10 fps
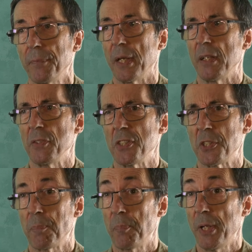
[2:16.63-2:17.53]
Now there's a
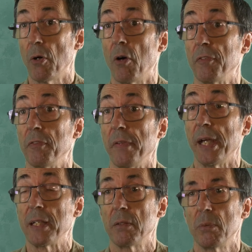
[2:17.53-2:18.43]
spin-off of
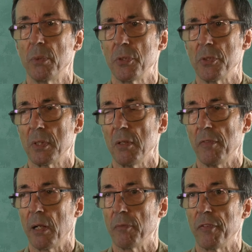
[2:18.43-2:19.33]
that which was
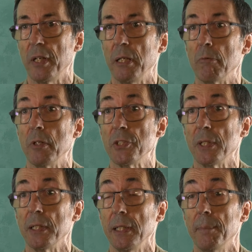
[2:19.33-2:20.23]
developed fairly
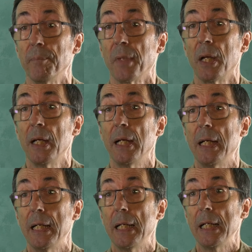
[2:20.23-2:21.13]
recently,
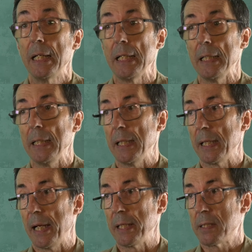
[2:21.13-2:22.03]
in
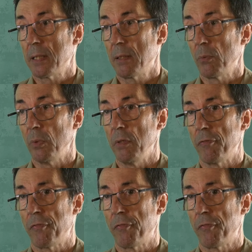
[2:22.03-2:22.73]
that we've